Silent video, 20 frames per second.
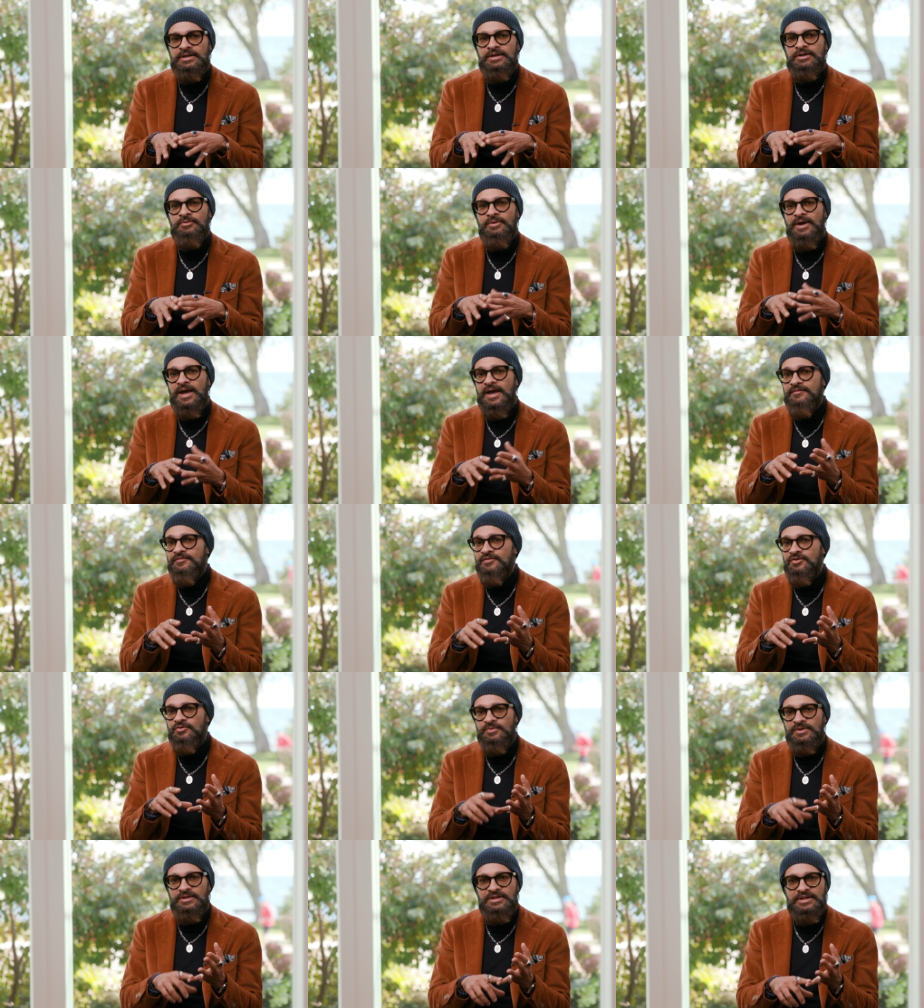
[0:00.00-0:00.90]
You know,
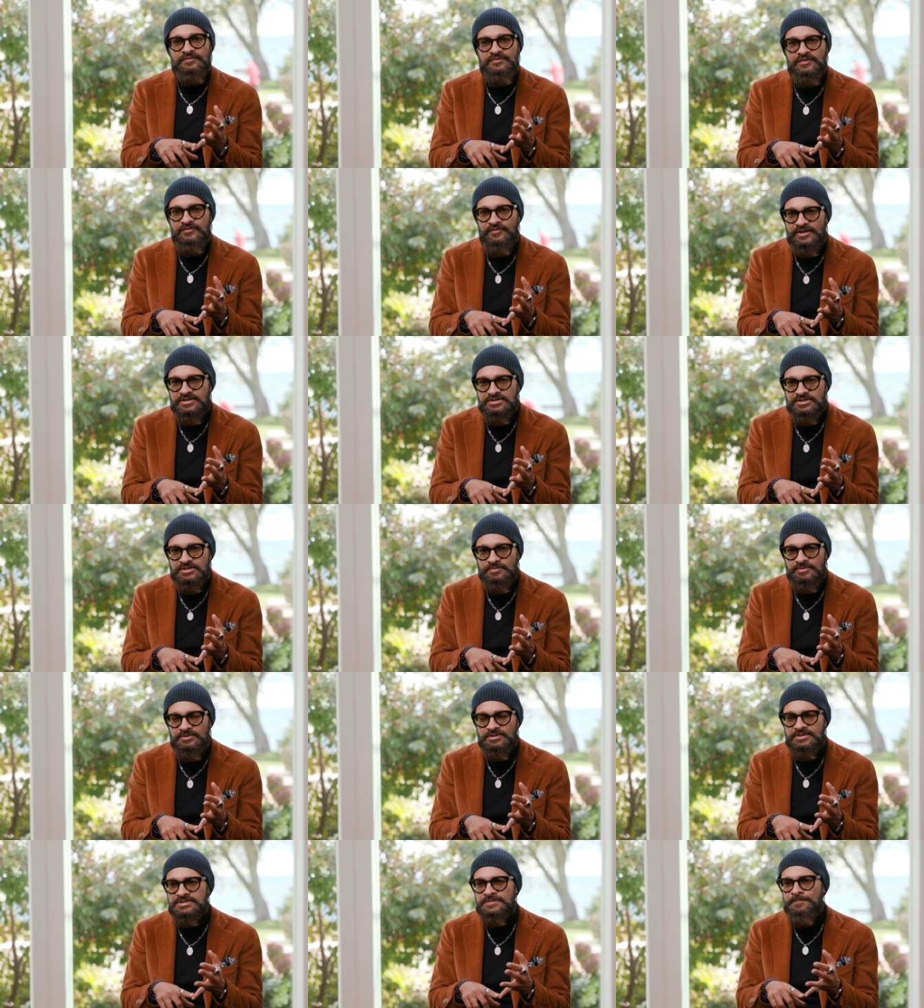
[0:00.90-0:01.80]
have green leafy
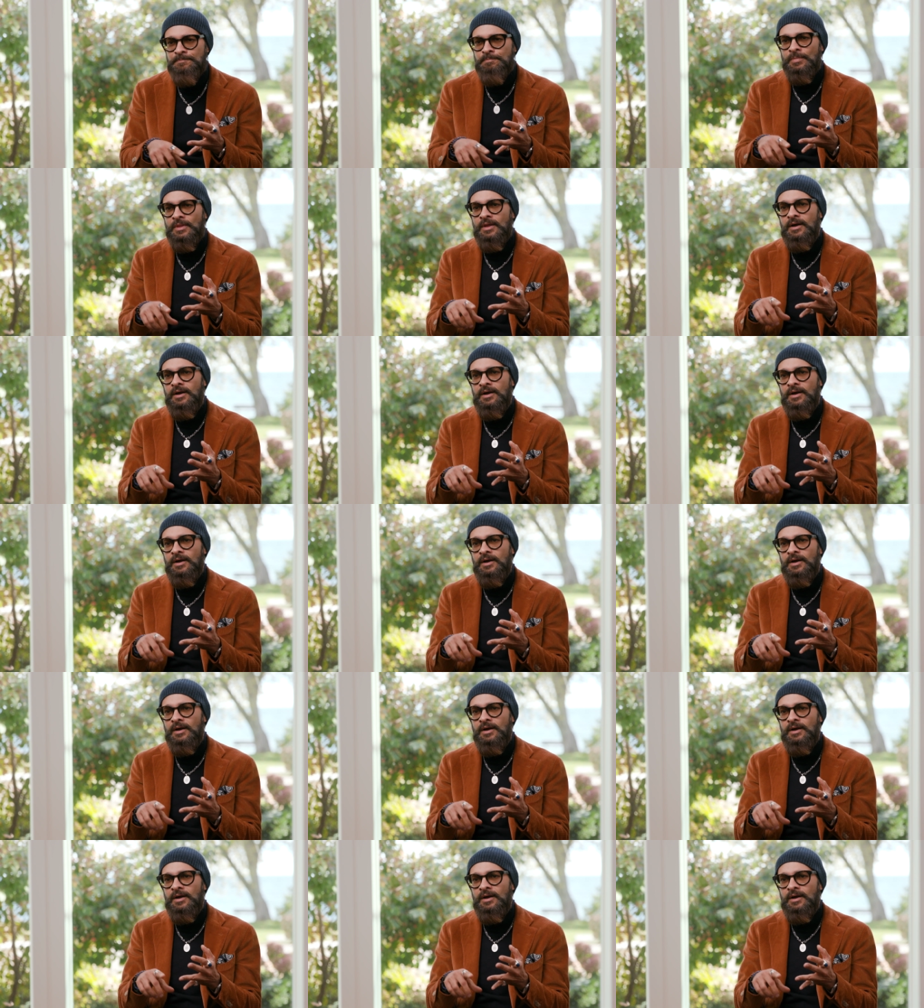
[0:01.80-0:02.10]
vegetables.